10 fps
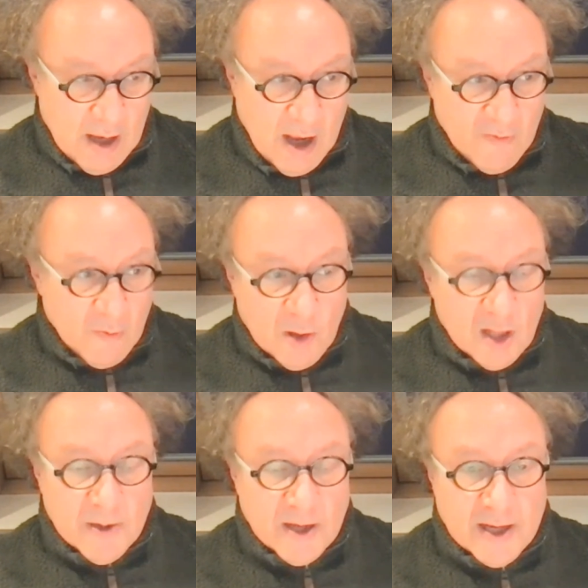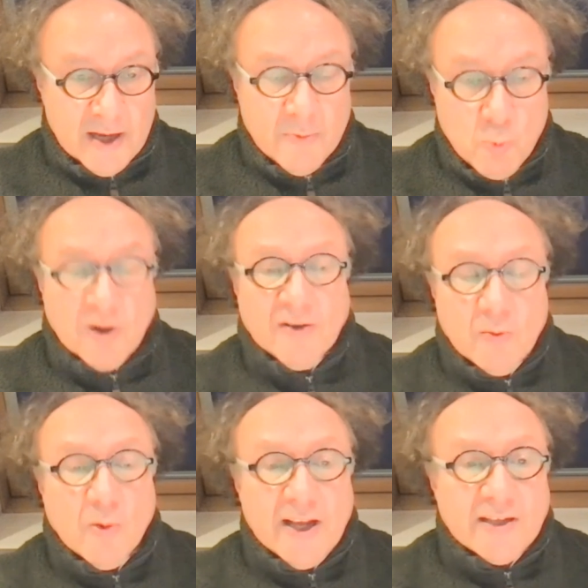overwhelmingly one of the
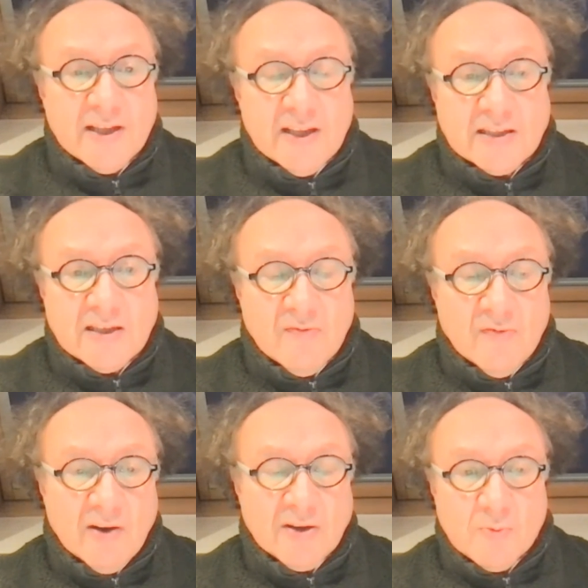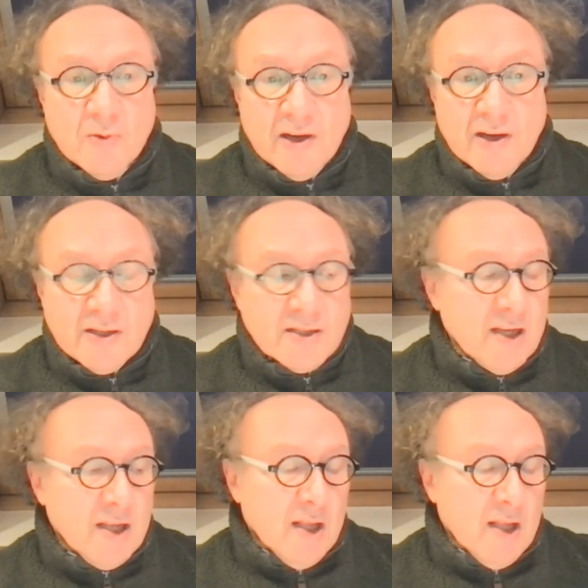ways that this virus works.